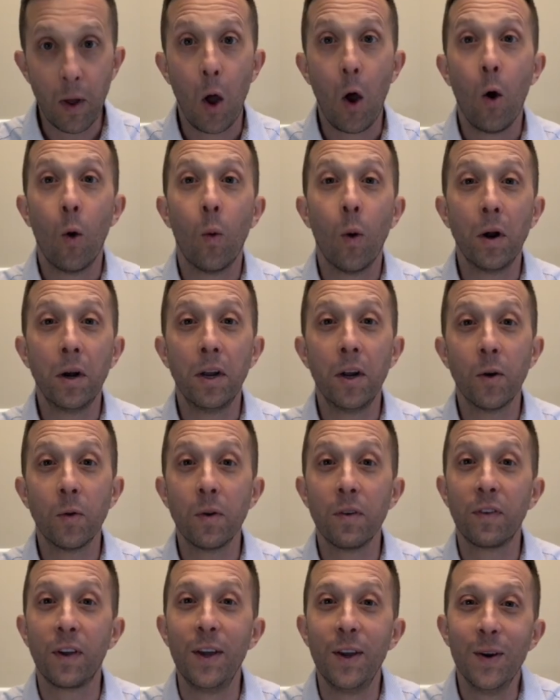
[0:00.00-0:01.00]
one-hit
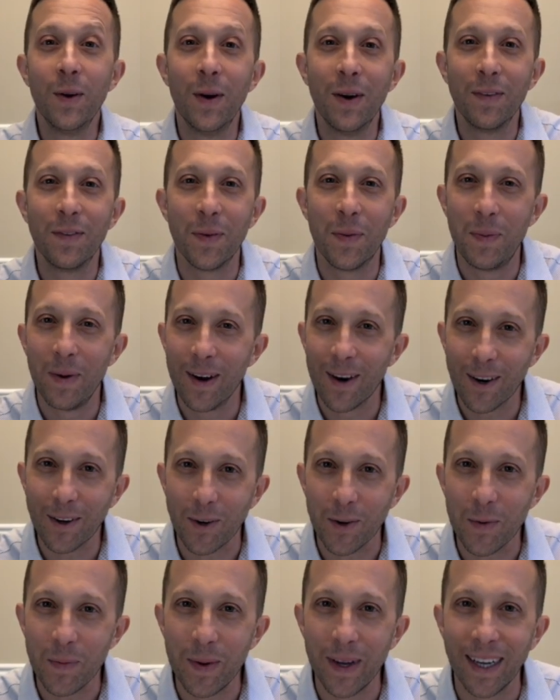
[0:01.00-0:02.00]
review of the
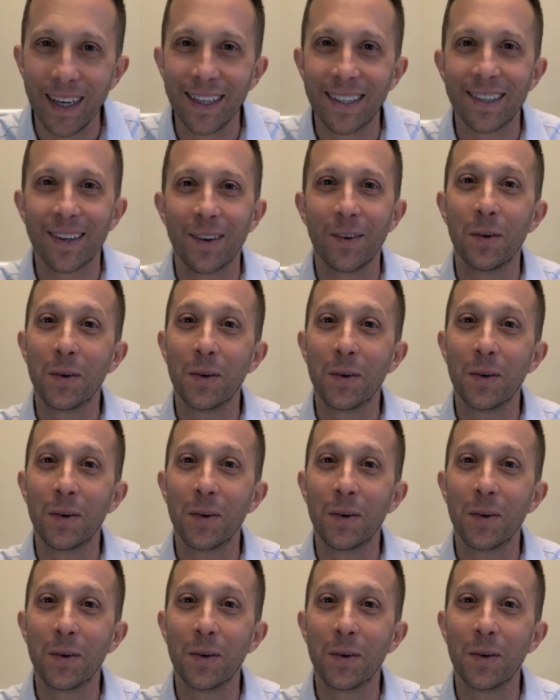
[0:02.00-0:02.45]
Miracle Mints,